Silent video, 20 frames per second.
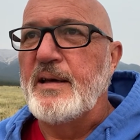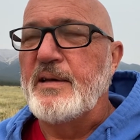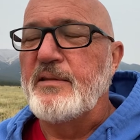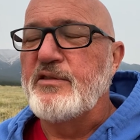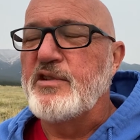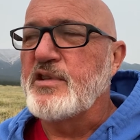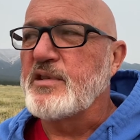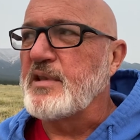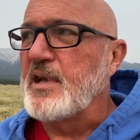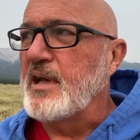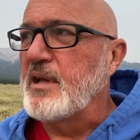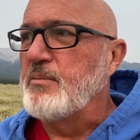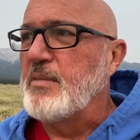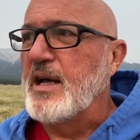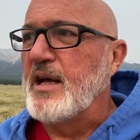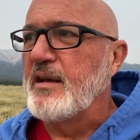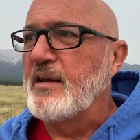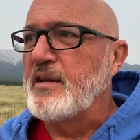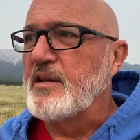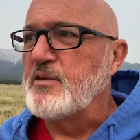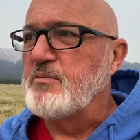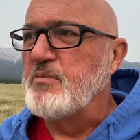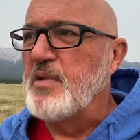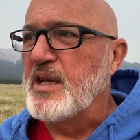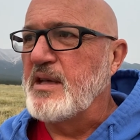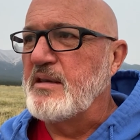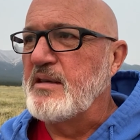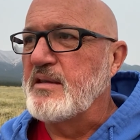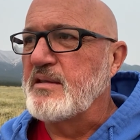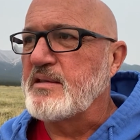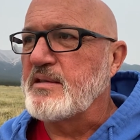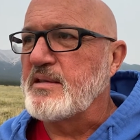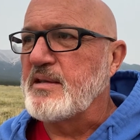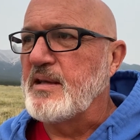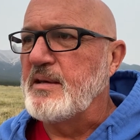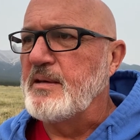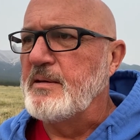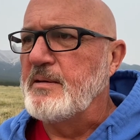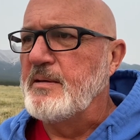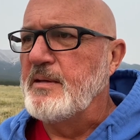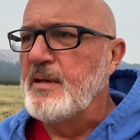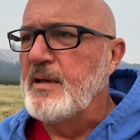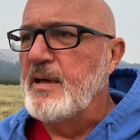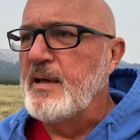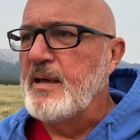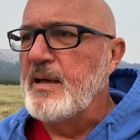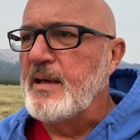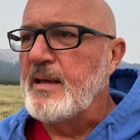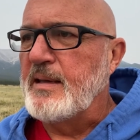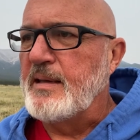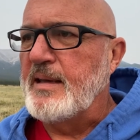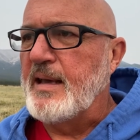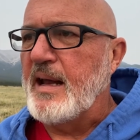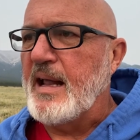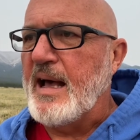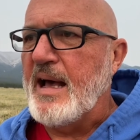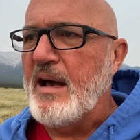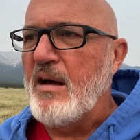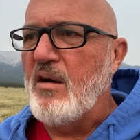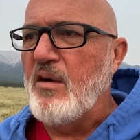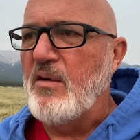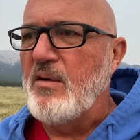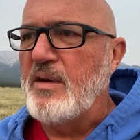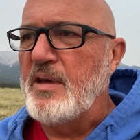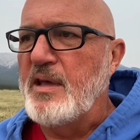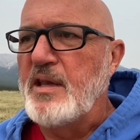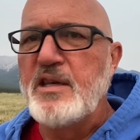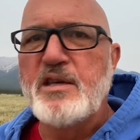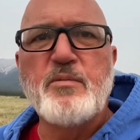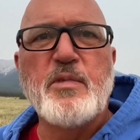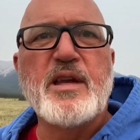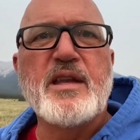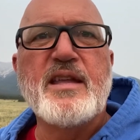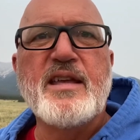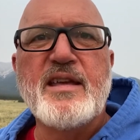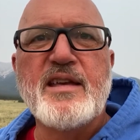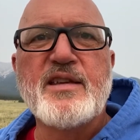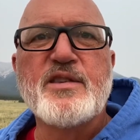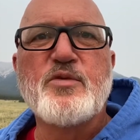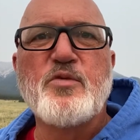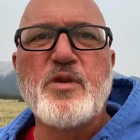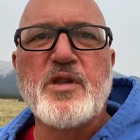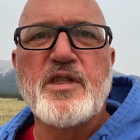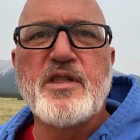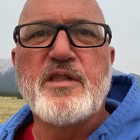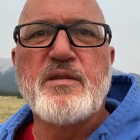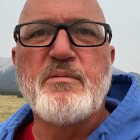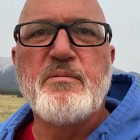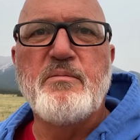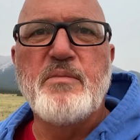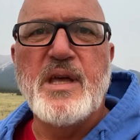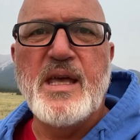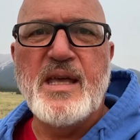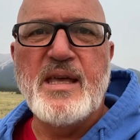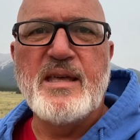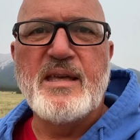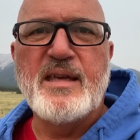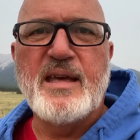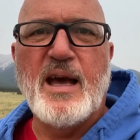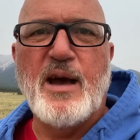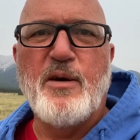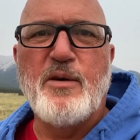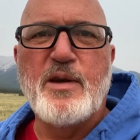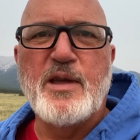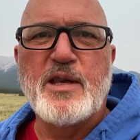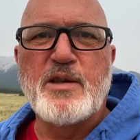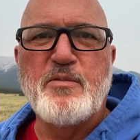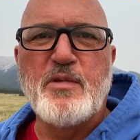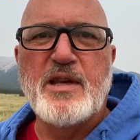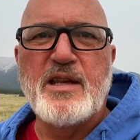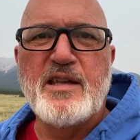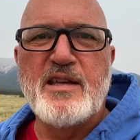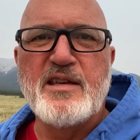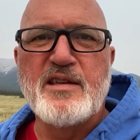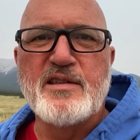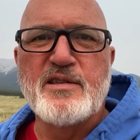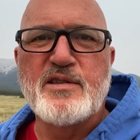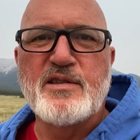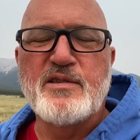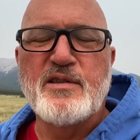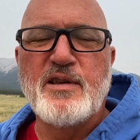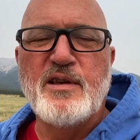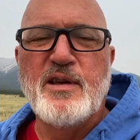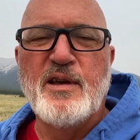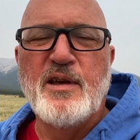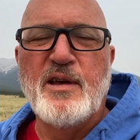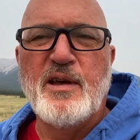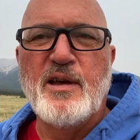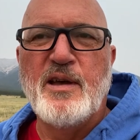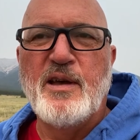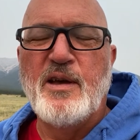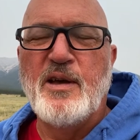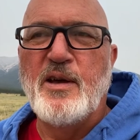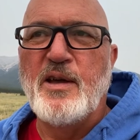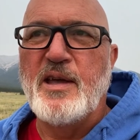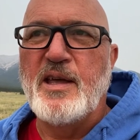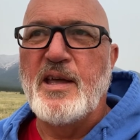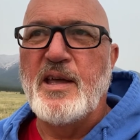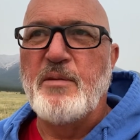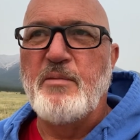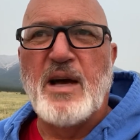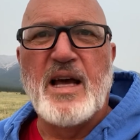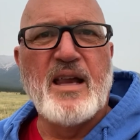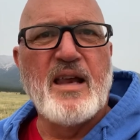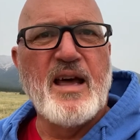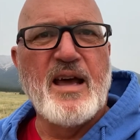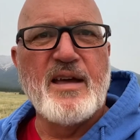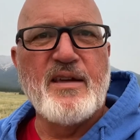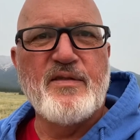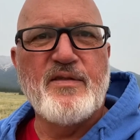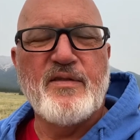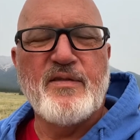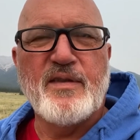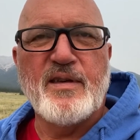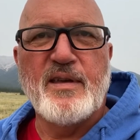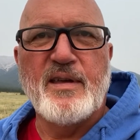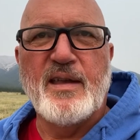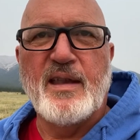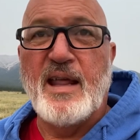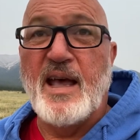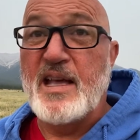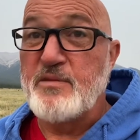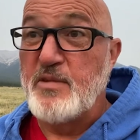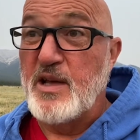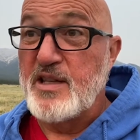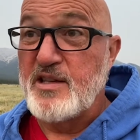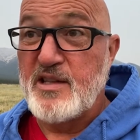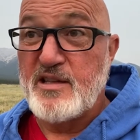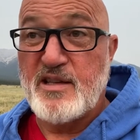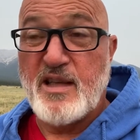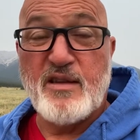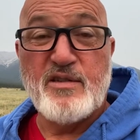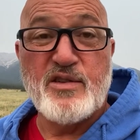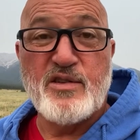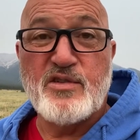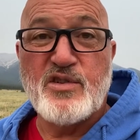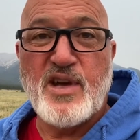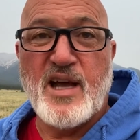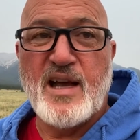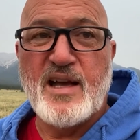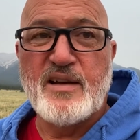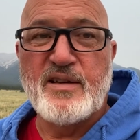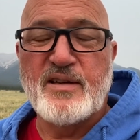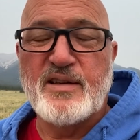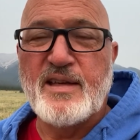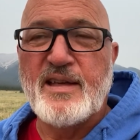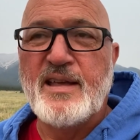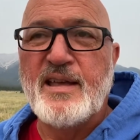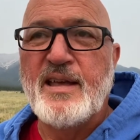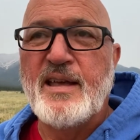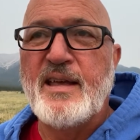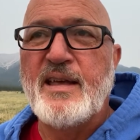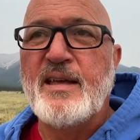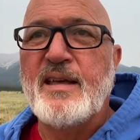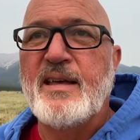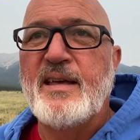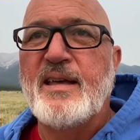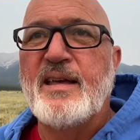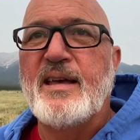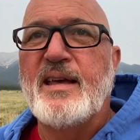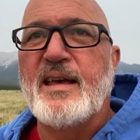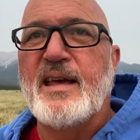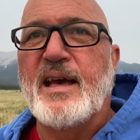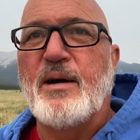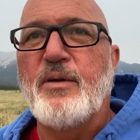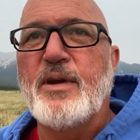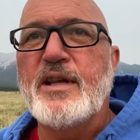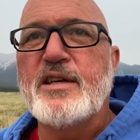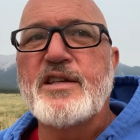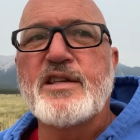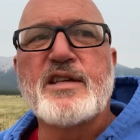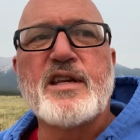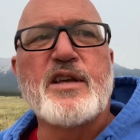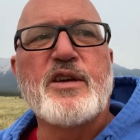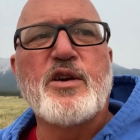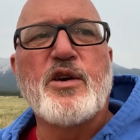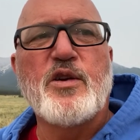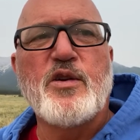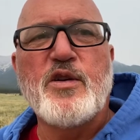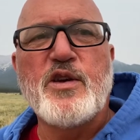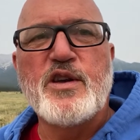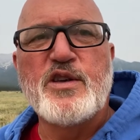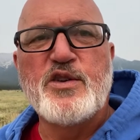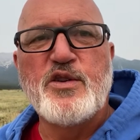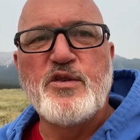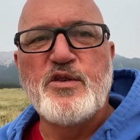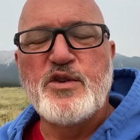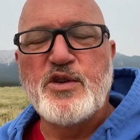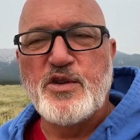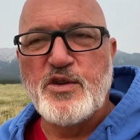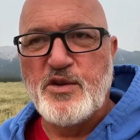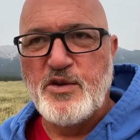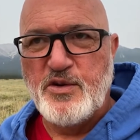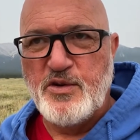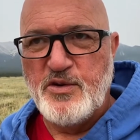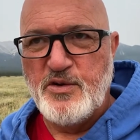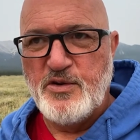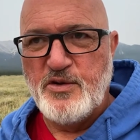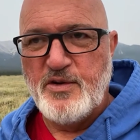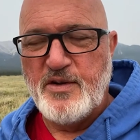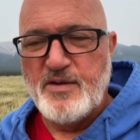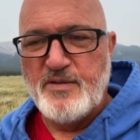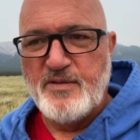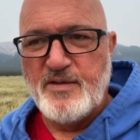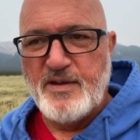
just think about his bigness and yet how intimate he is with me, how intimate he is in my life and has been since I was a child. I want to just encourage you to